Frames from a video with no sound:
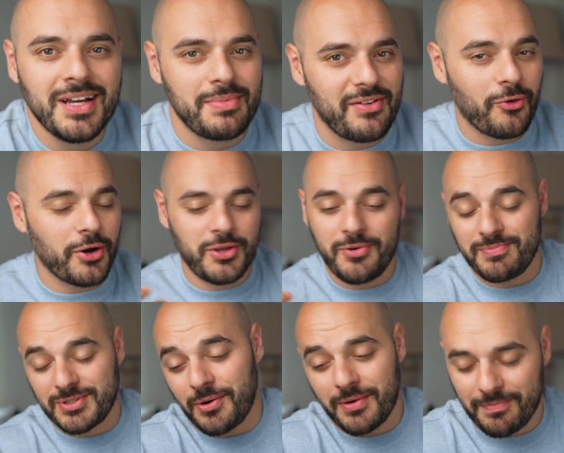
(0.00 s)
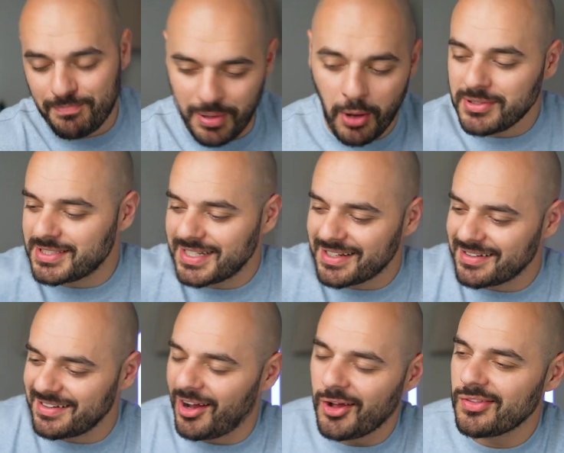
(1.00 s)
before you start
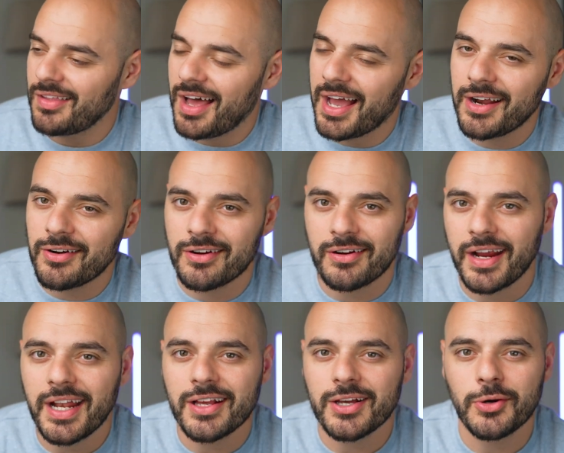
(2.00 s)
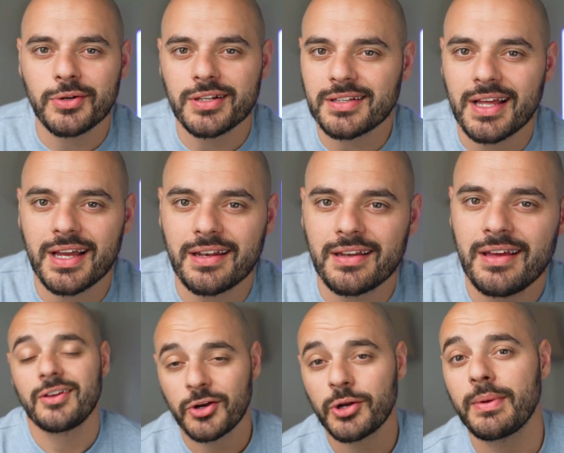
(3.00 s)
posting online or creating code online,
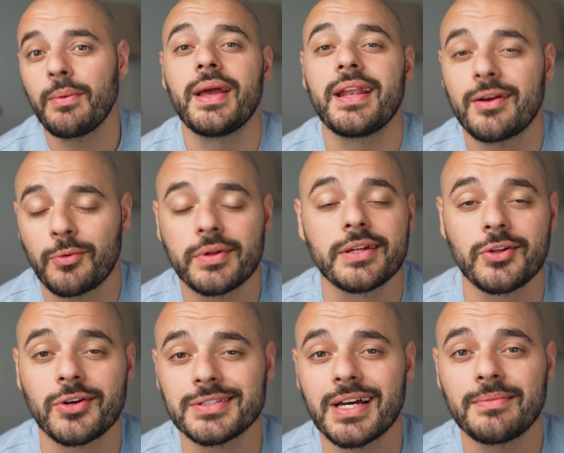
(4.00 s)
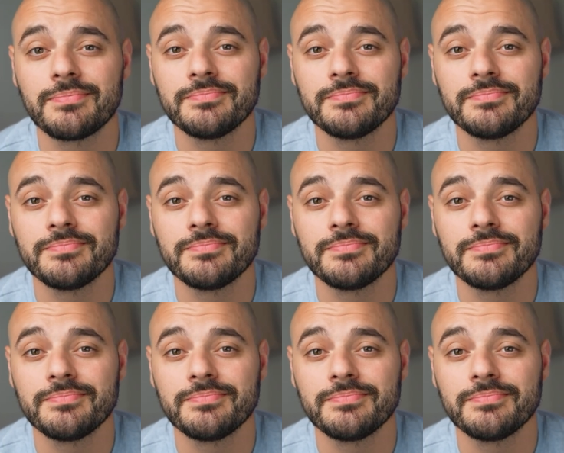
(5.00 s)
you're going to be waiting a really long time,